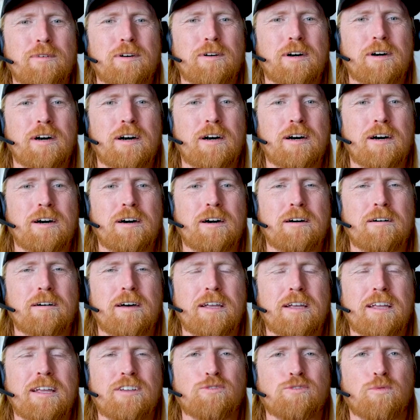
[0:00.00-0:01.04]

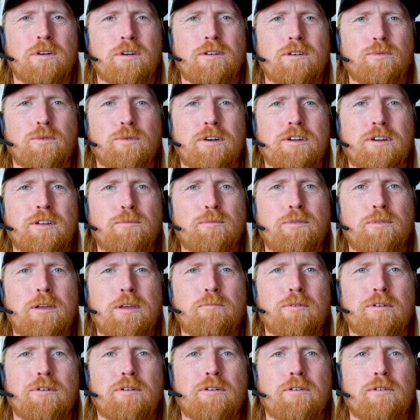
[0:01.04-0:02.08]
I guess where can
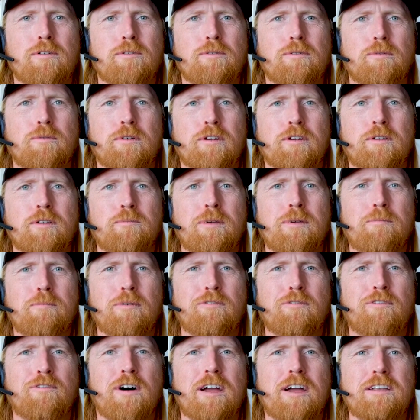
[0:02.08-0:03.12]
people
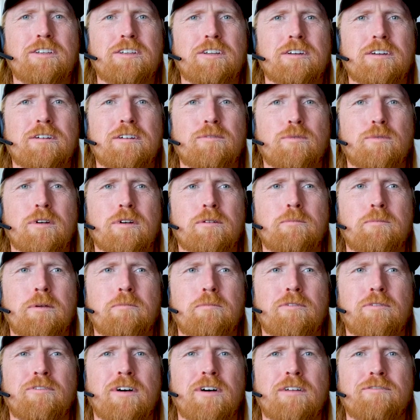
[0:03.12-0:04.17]
find you, and where can
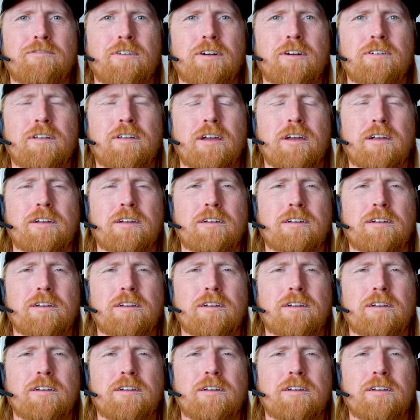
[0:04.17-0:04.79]
people find Fire Tech?